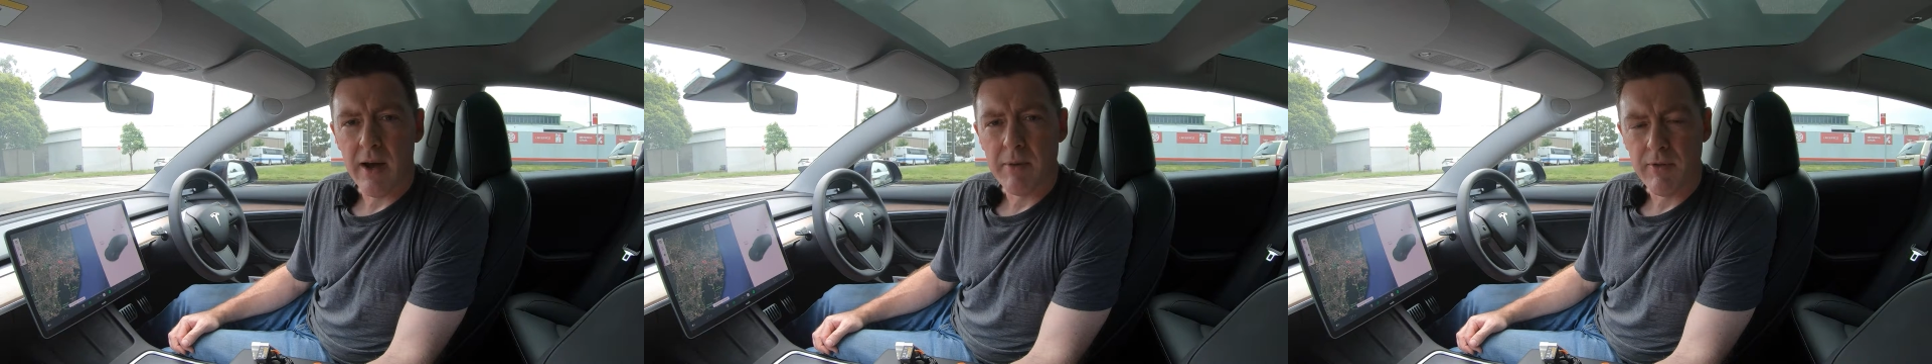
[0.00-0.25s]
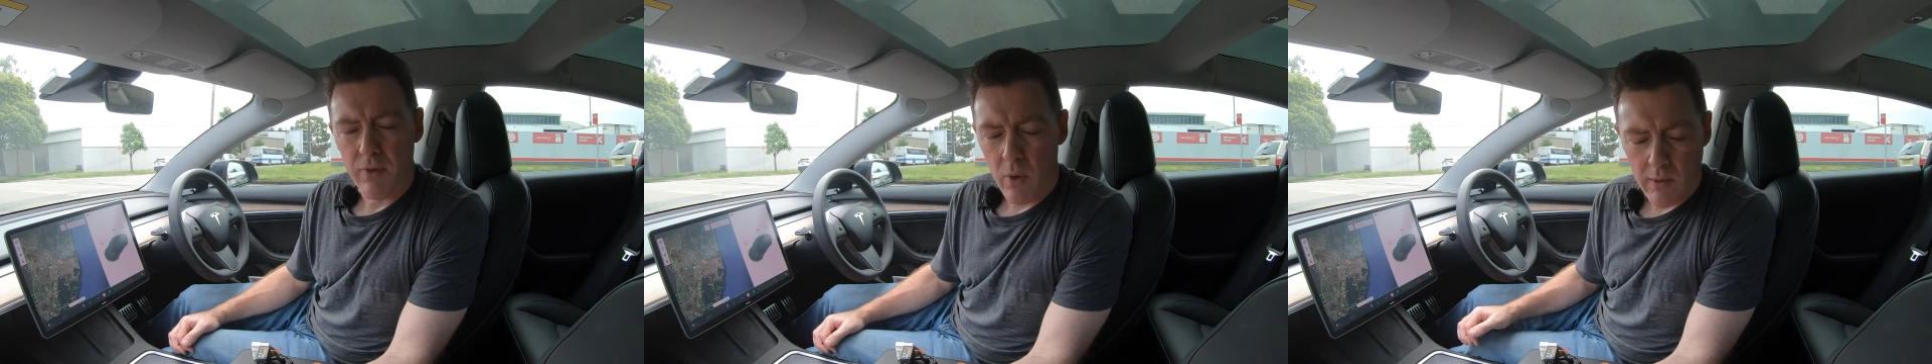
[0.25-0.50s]

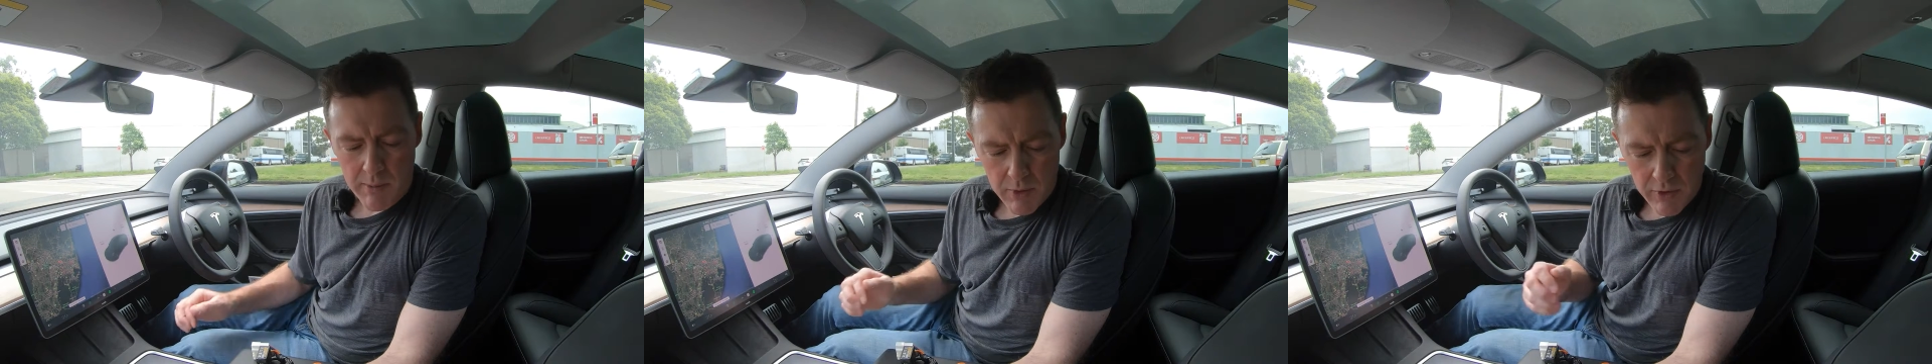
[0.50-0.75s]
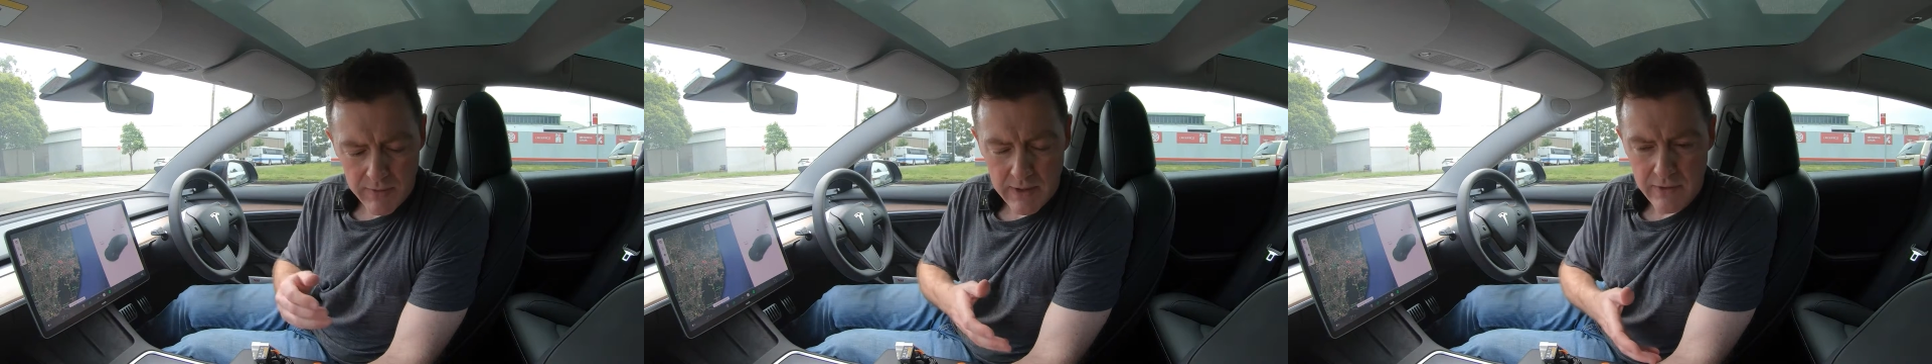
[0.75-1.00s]
before we
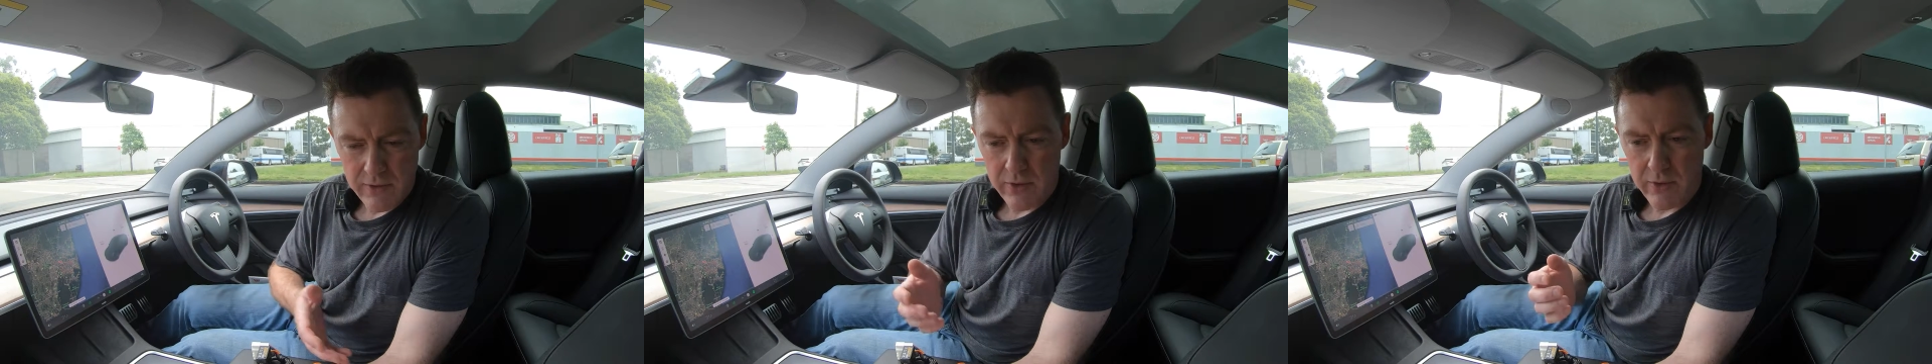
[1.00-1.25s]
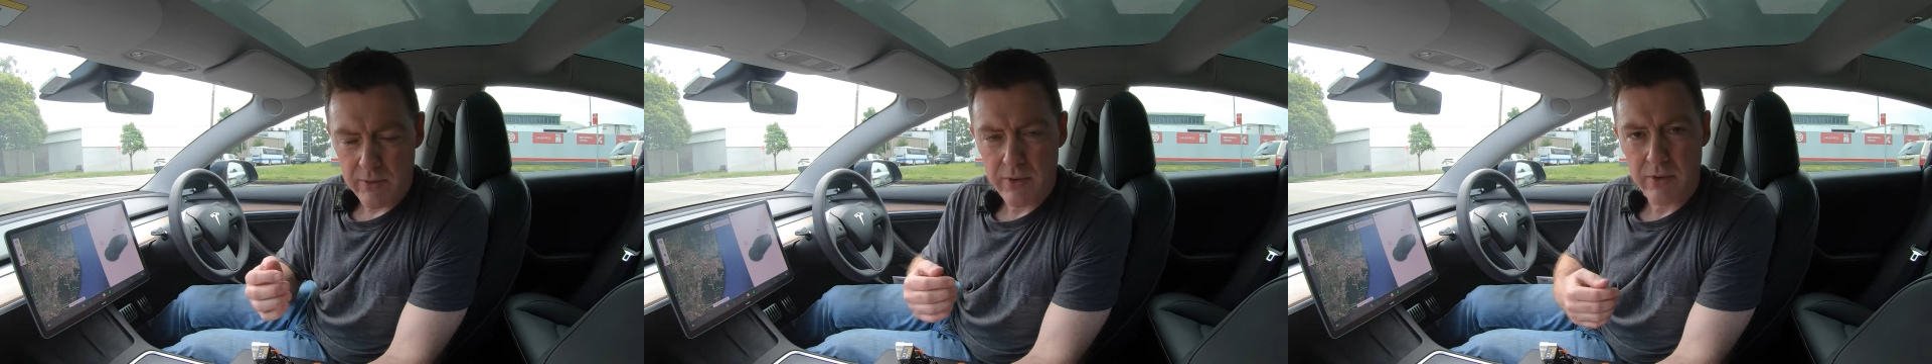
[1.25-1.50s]
move
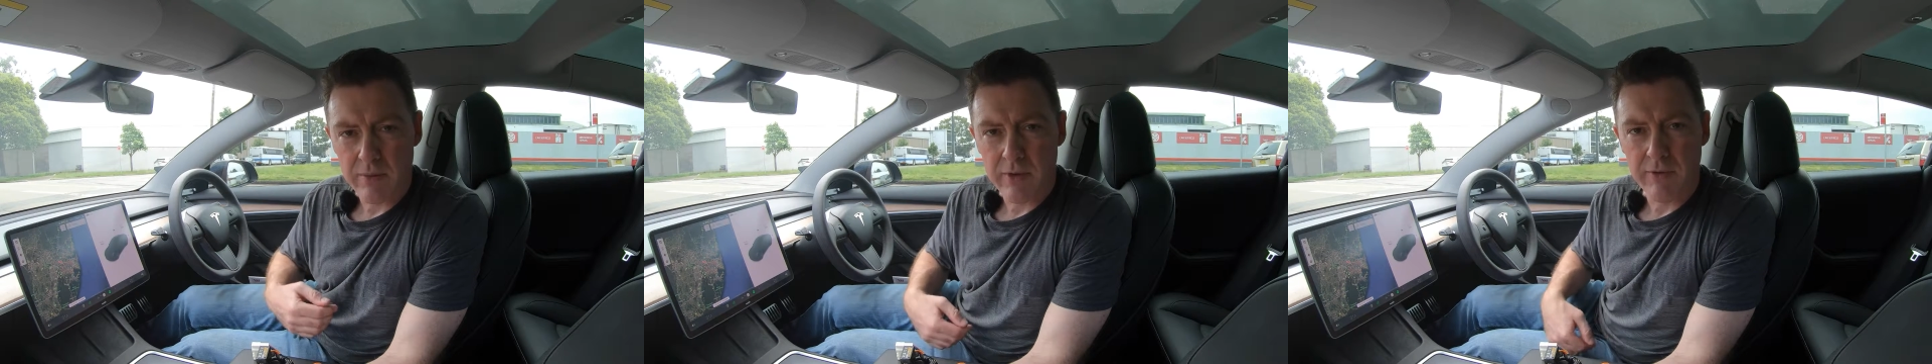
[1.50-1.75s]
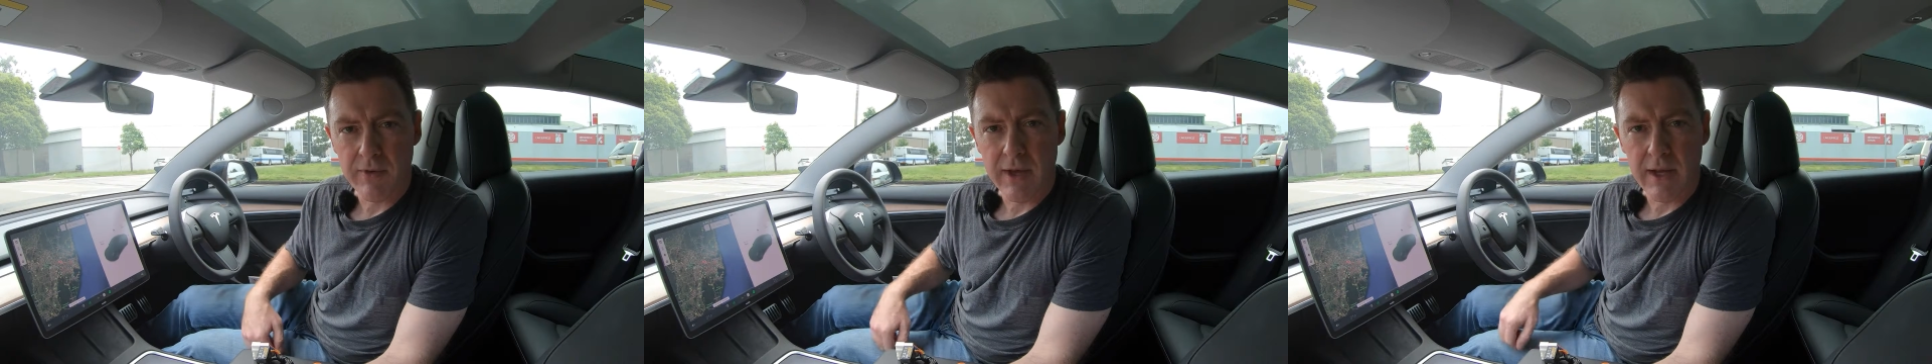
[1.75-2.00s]
into
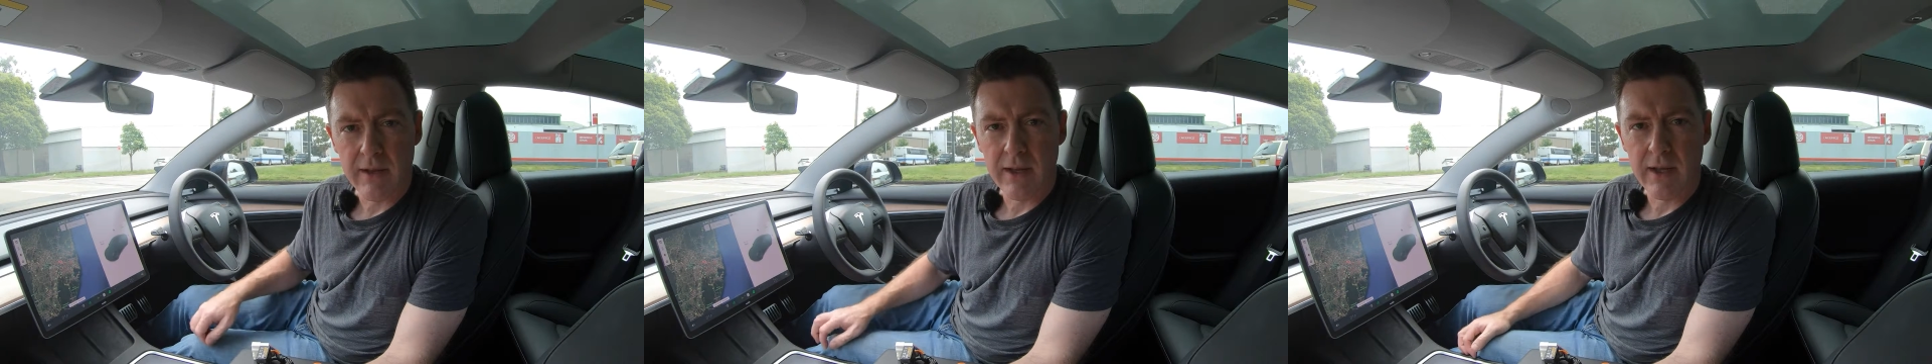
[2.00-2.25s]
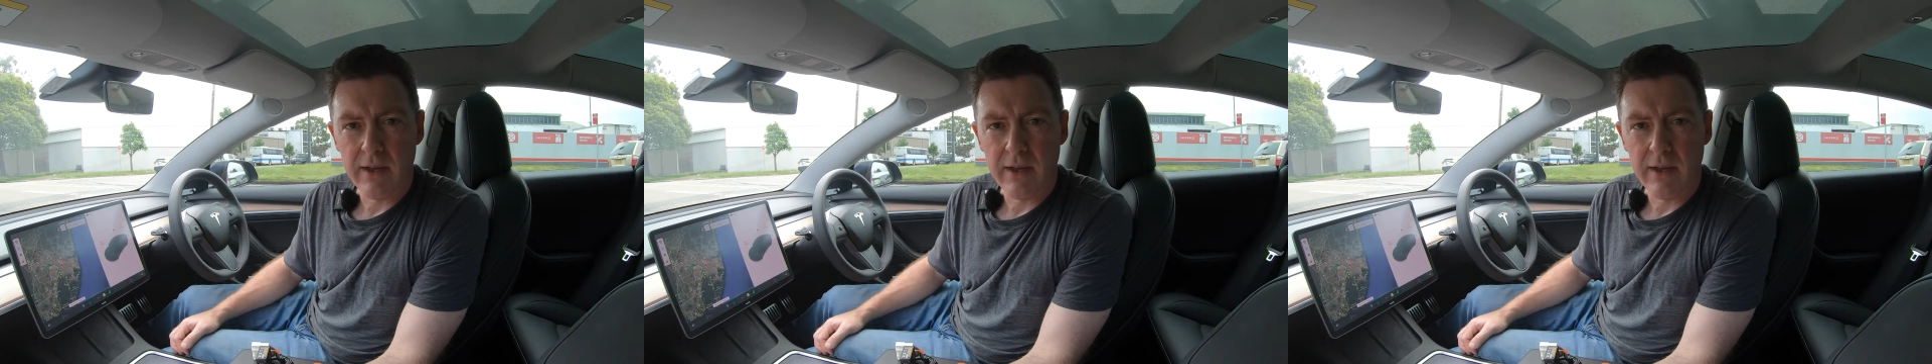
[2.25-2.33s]
fitting